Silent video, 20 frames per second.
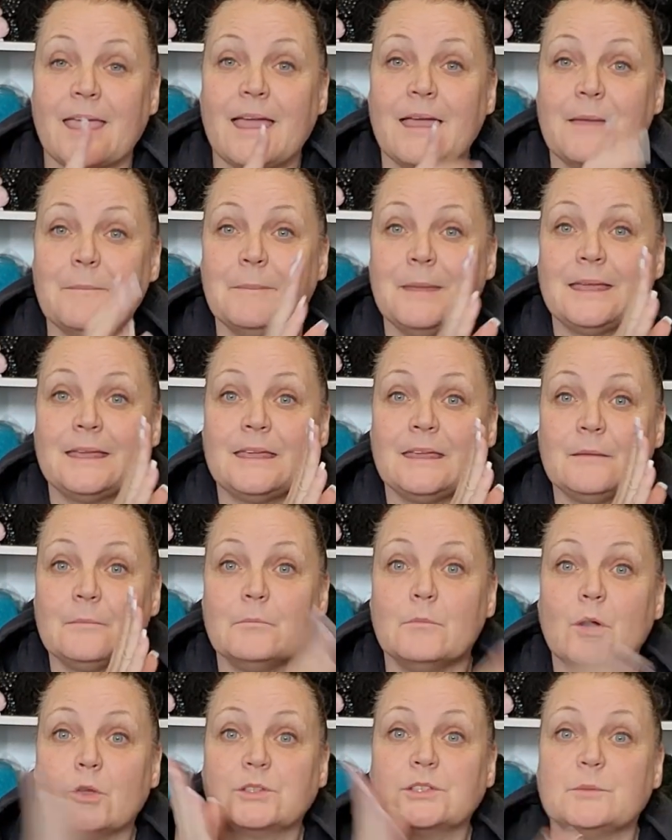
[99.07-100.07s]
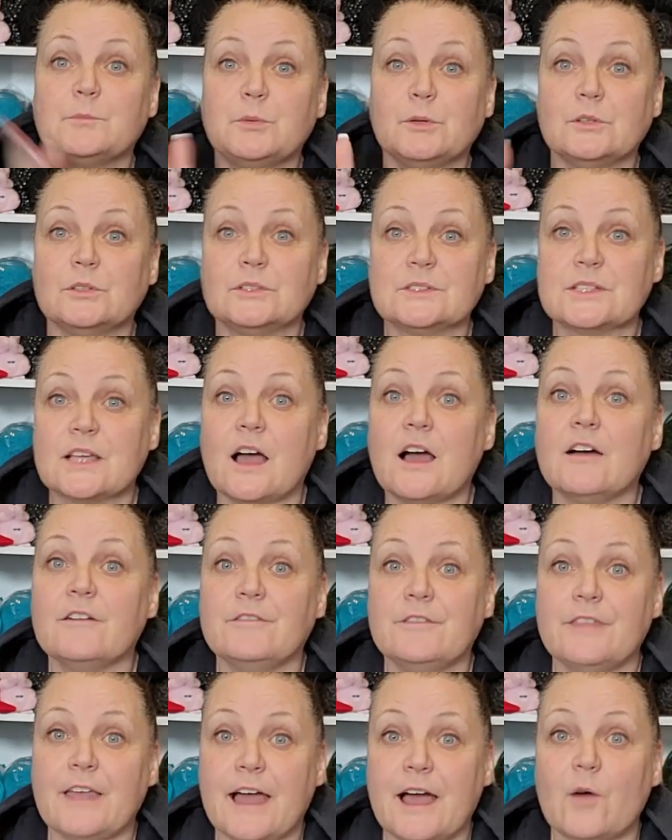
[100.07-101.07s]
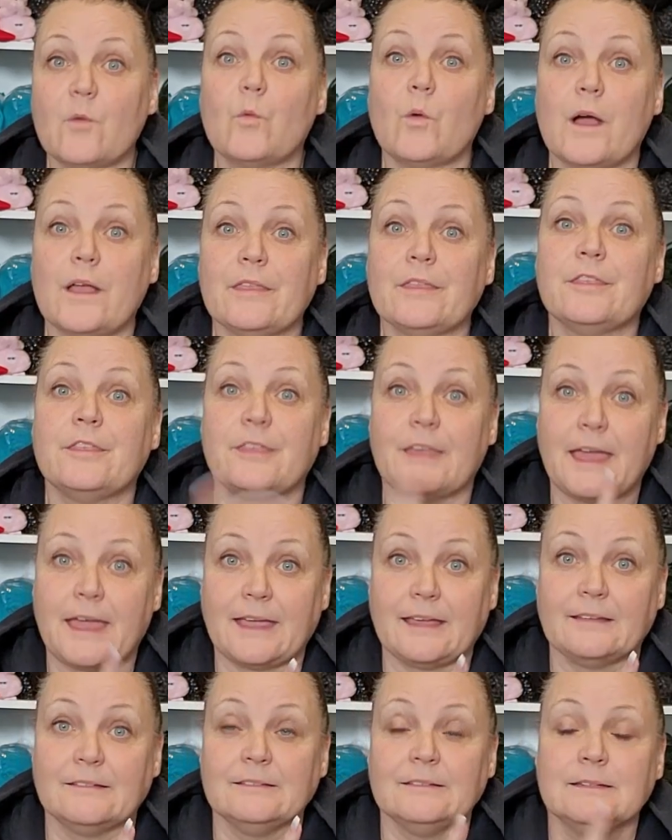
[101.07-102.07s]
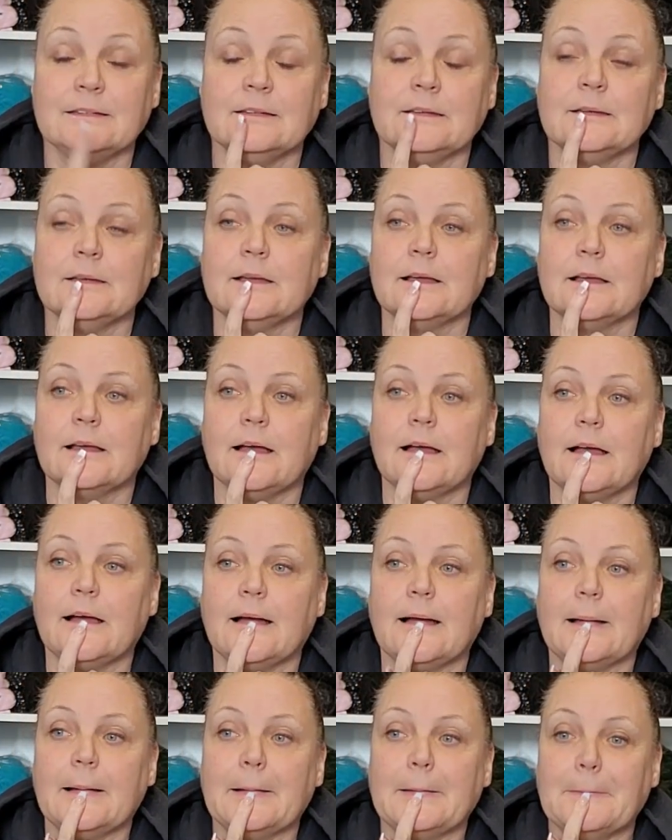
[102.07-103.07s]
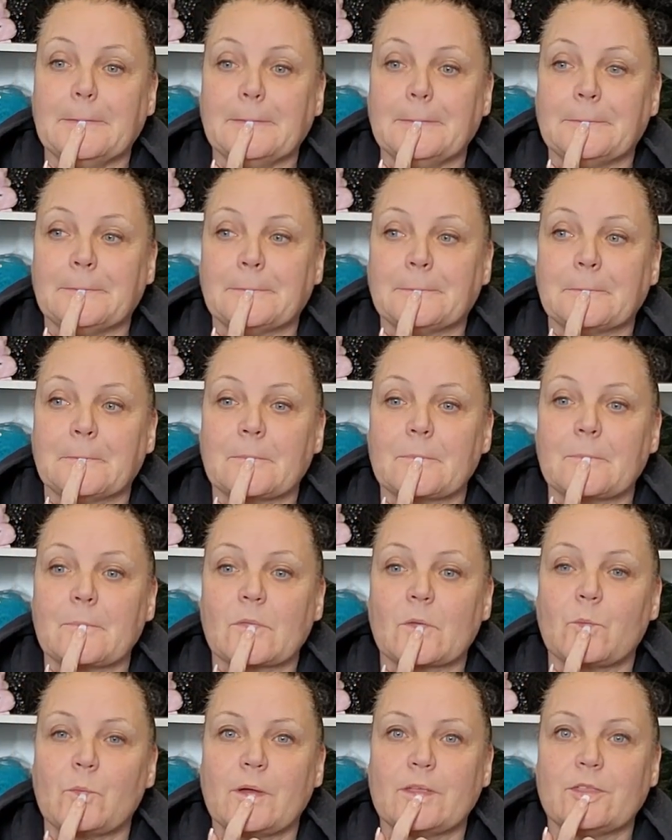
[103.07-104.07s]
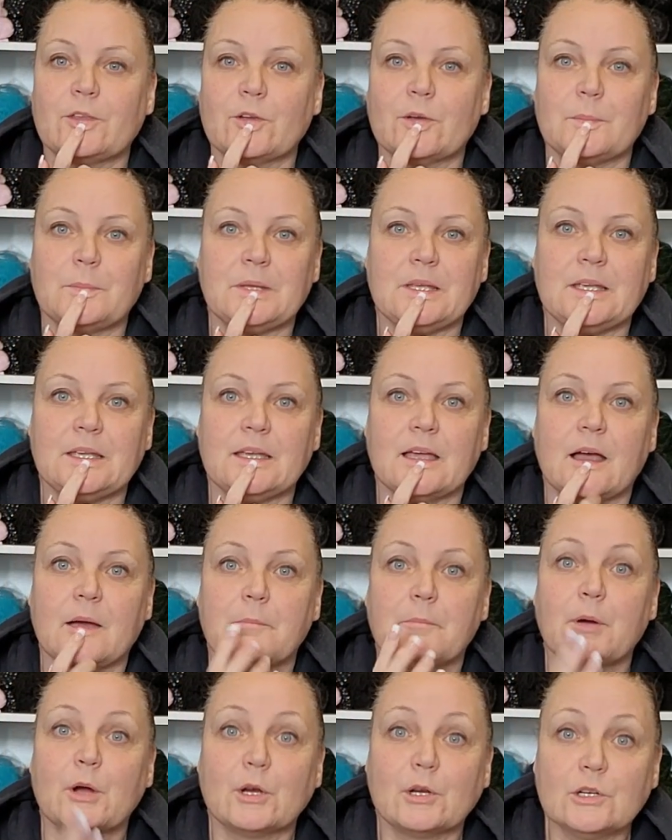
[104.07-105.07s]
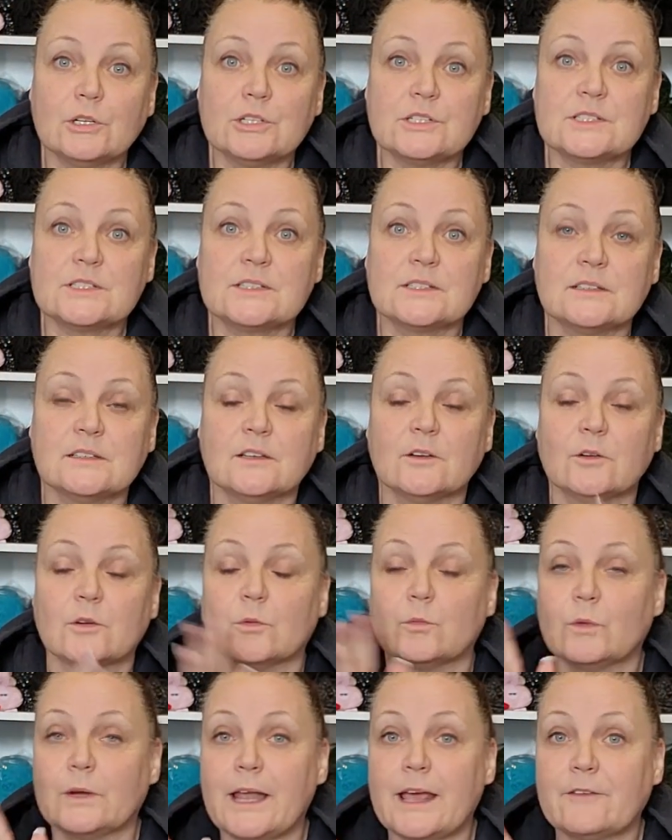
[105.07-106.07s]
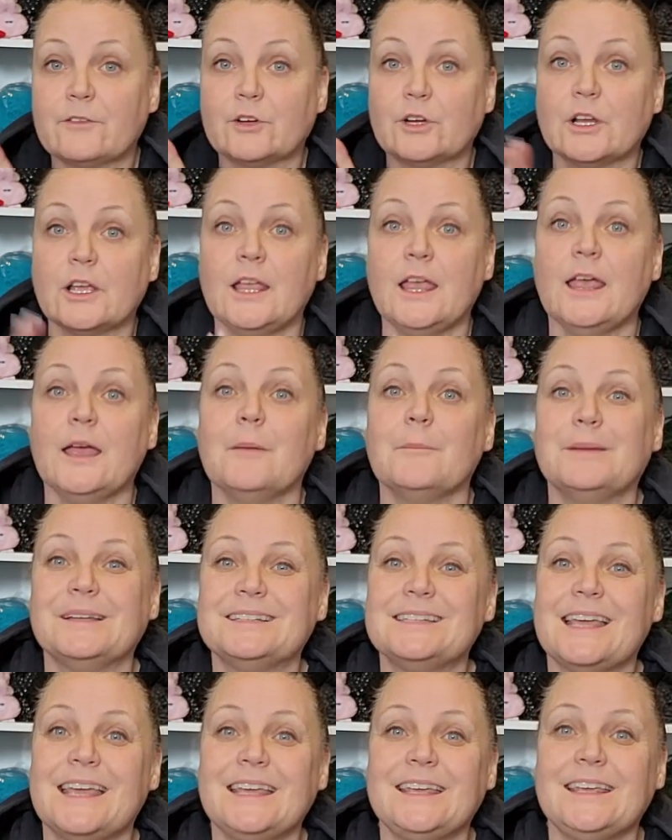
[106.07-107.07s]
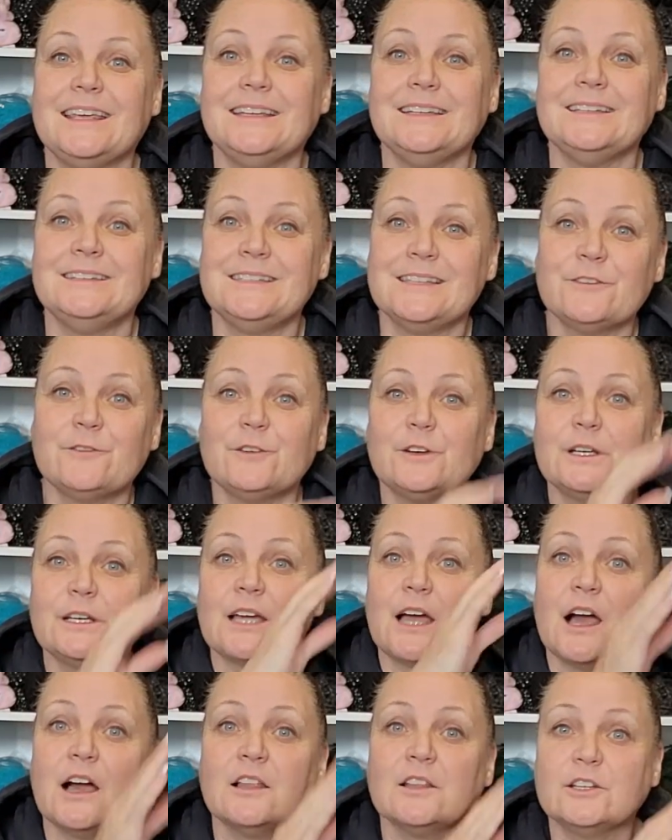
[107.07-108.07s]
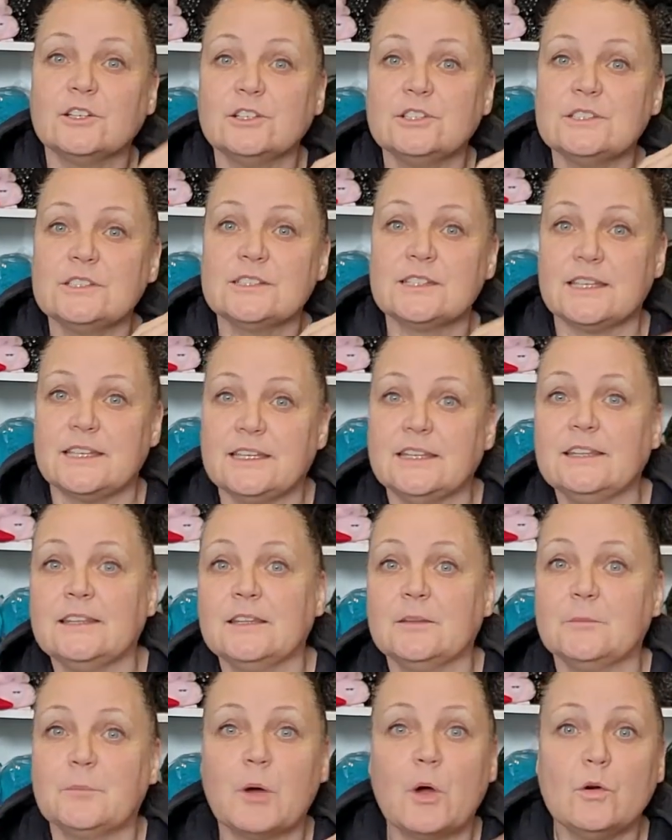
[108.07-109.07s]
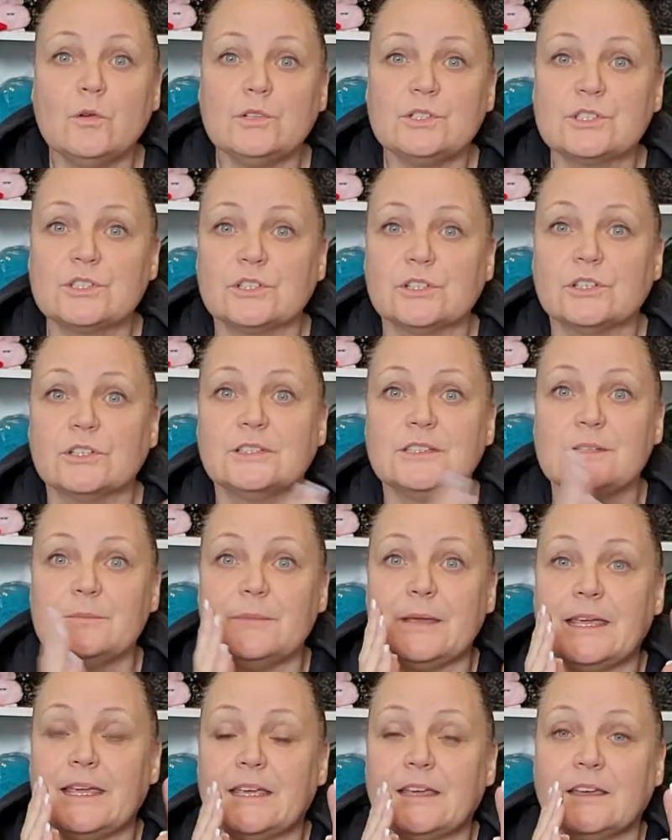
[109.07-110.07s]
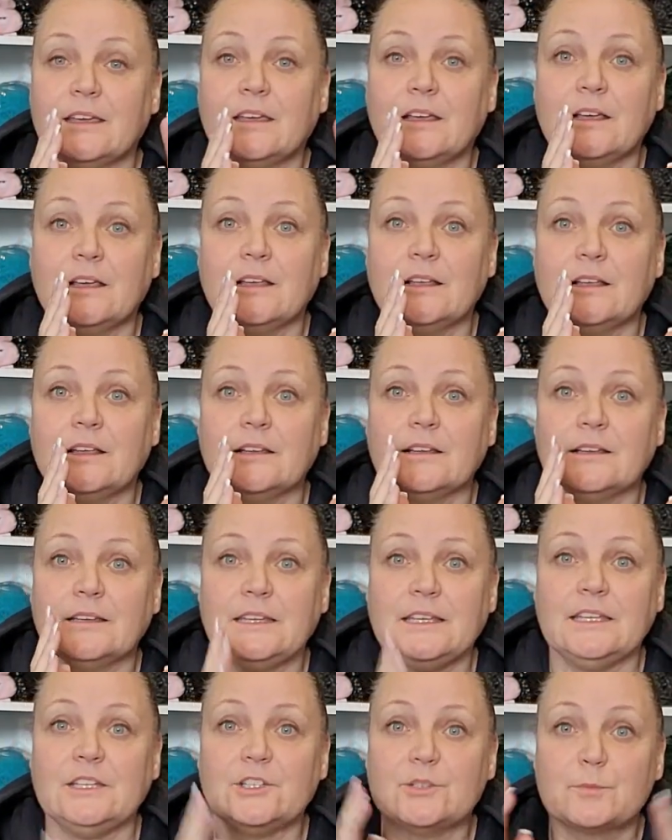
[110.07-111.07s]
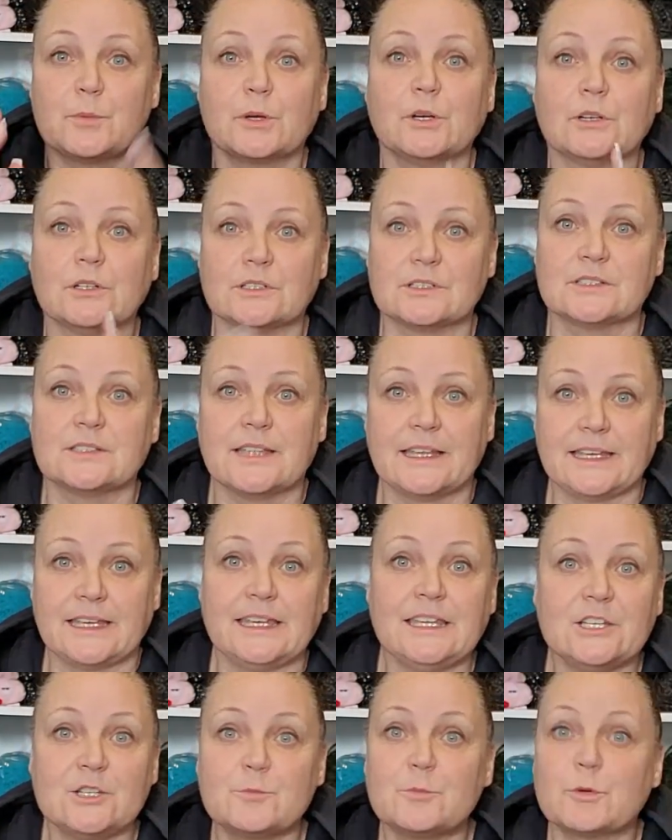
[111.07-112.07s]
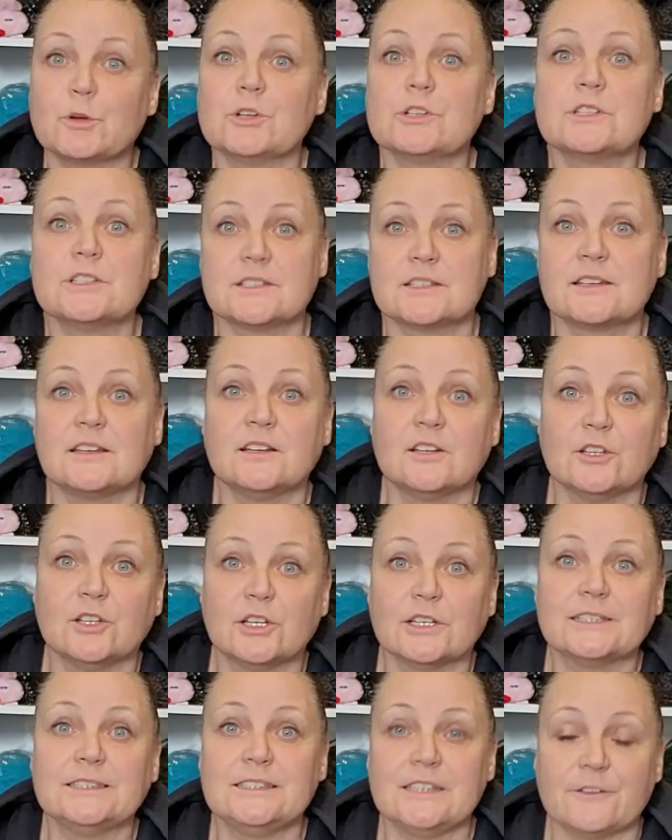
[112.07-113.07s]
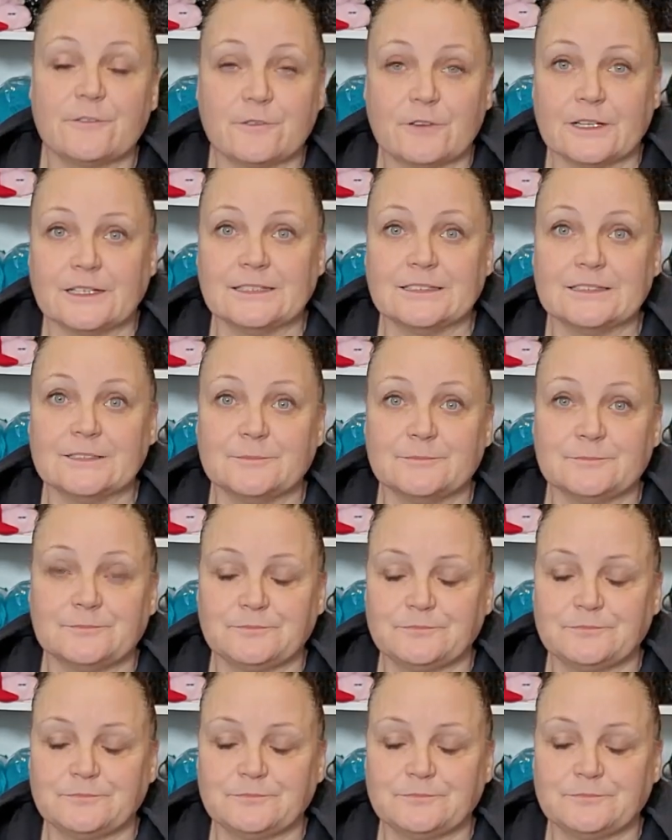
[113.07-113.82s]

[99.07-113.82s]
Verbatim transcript: and making multiples of that one thing, um, whether it be a purse or whatever, but taking different colors in the poster to make each purse. Like each purse is going to look different,